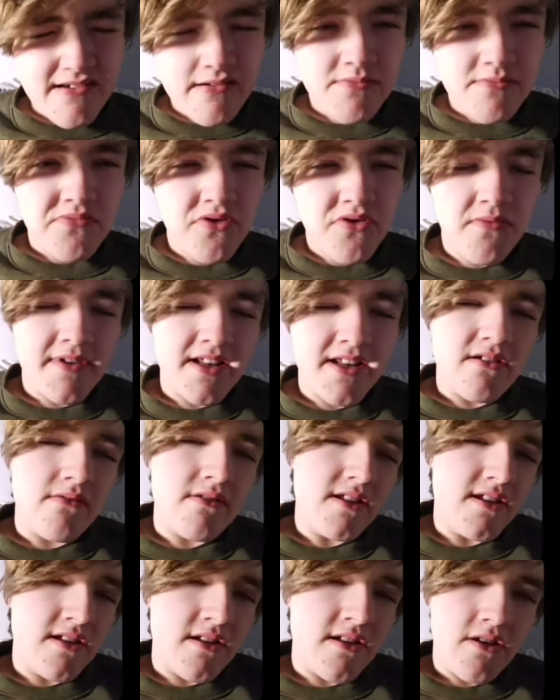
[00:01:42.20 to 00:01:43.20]
probably not,
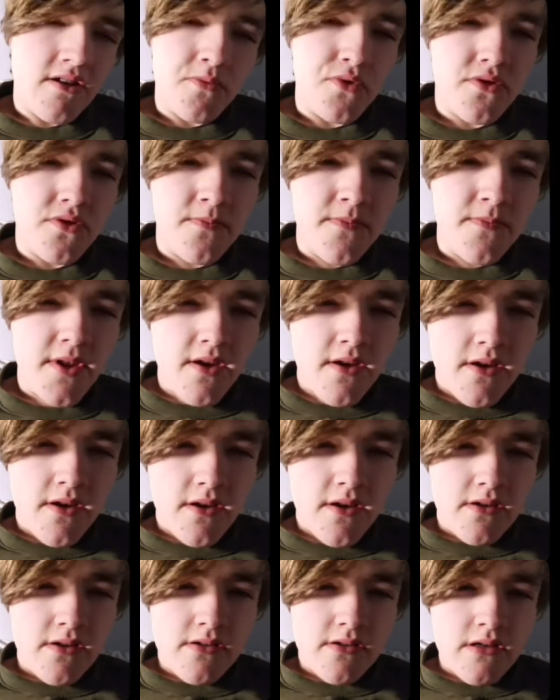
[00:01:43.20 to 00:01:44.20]
I don't know, but
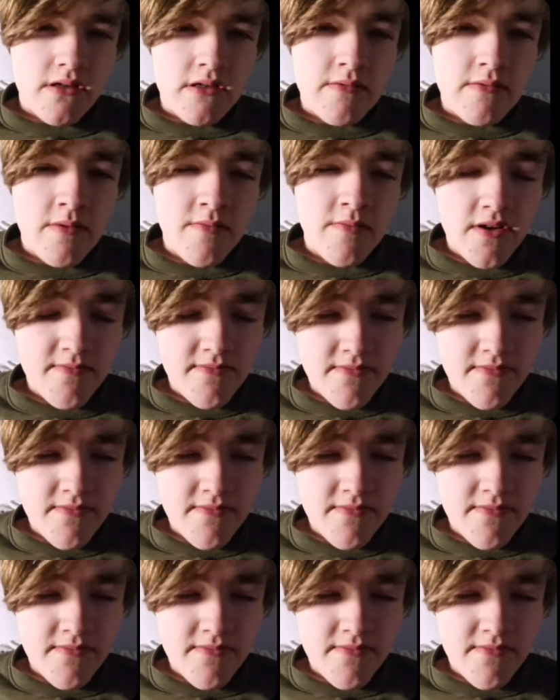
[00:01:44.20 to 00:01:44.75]
um, I might